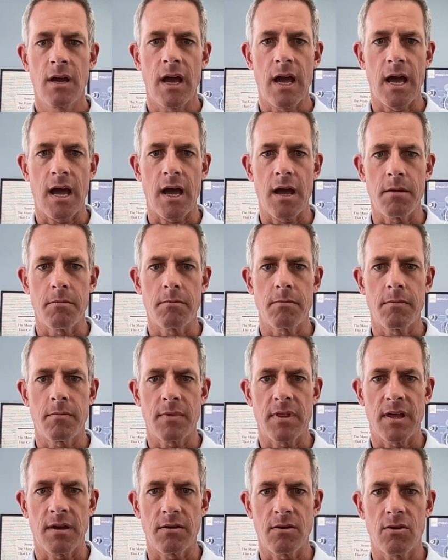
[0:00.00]
um,
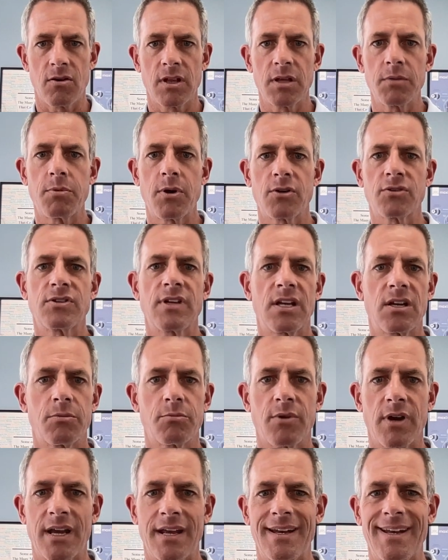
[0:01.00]
the early postnatal
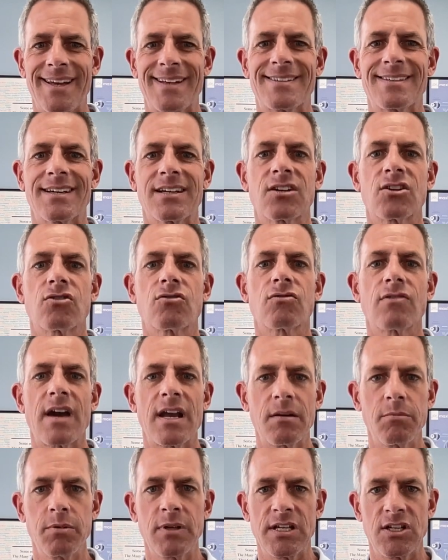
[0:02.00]
brain, it's
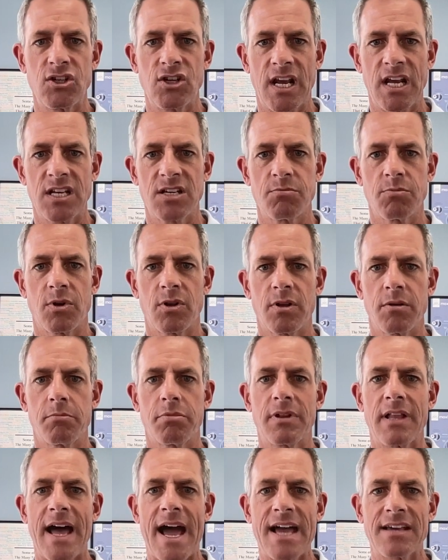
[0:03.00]
incredibly changeable and
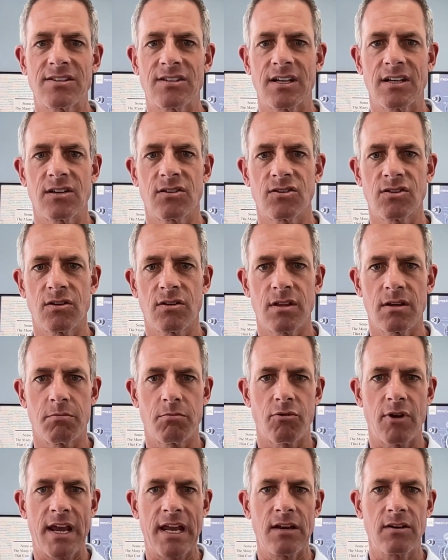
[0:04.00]
plastic. And so the
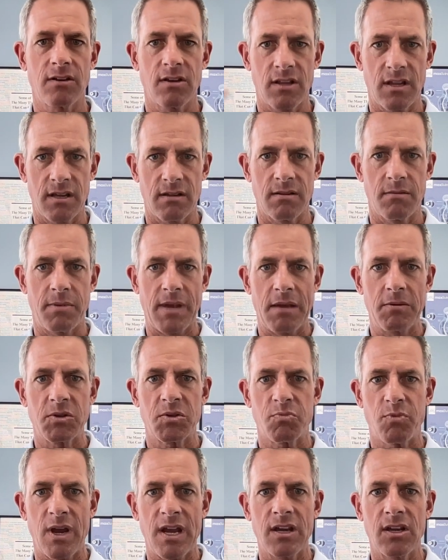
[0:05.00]
brain, the, the
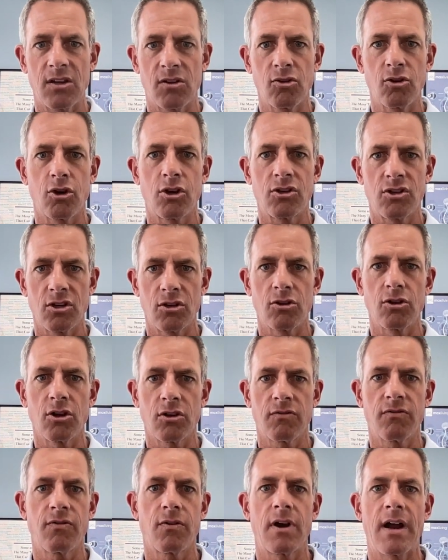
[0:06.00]
baby's brain can learn to
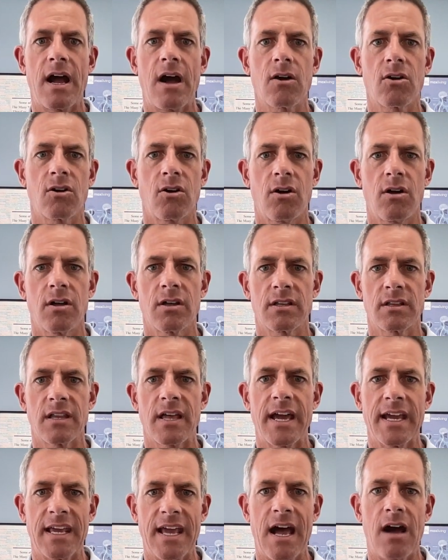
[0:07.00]
look for alcohol and
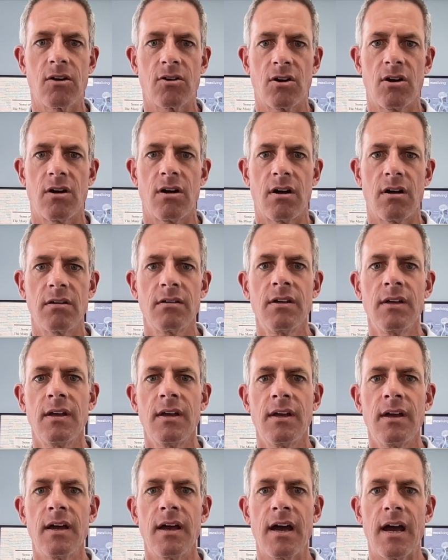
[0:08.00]
like alcohol.
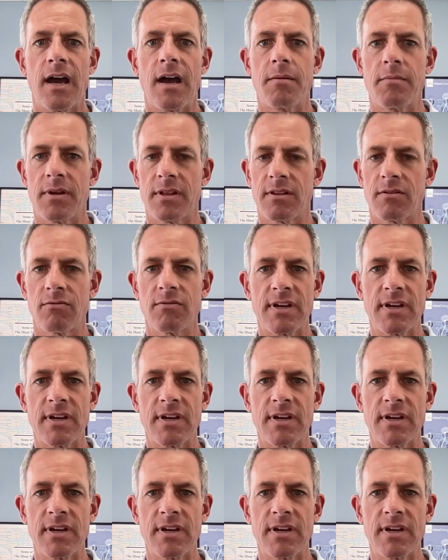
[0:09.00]
Um, and the